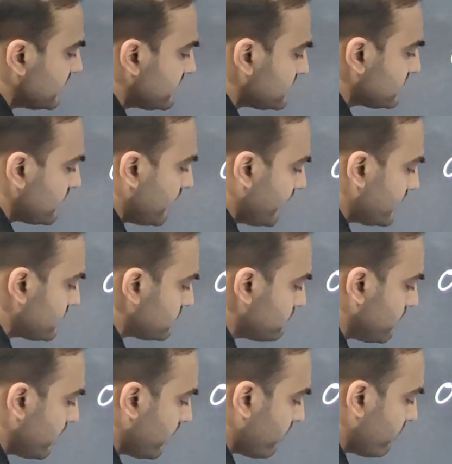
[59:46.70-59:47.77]

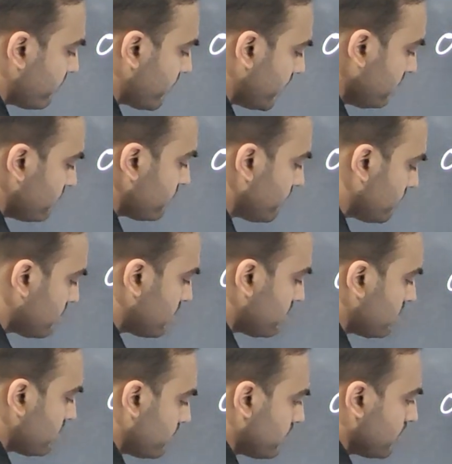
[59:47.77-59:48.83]
6x by 5.
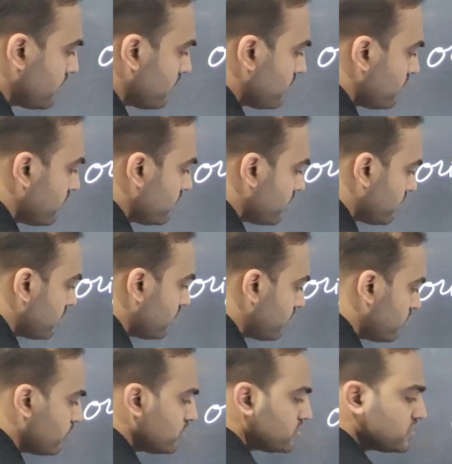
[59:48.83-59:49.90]

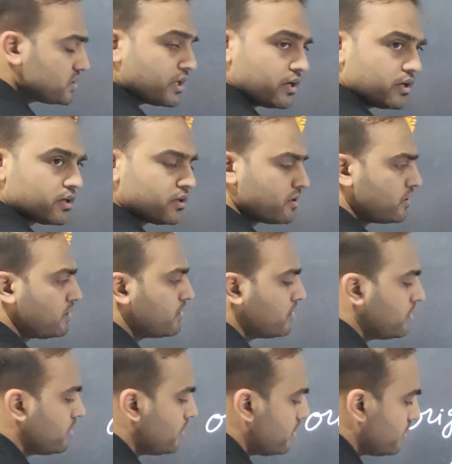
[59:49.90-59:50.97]
The whole star
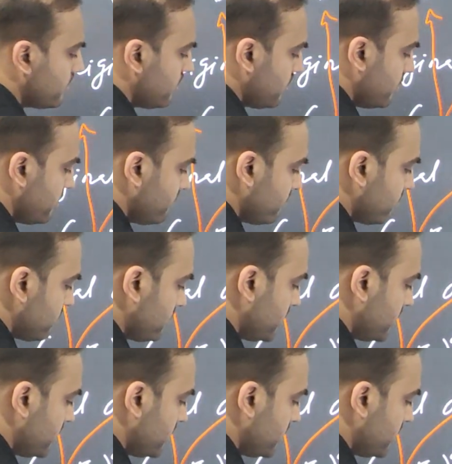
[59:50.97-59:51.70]
is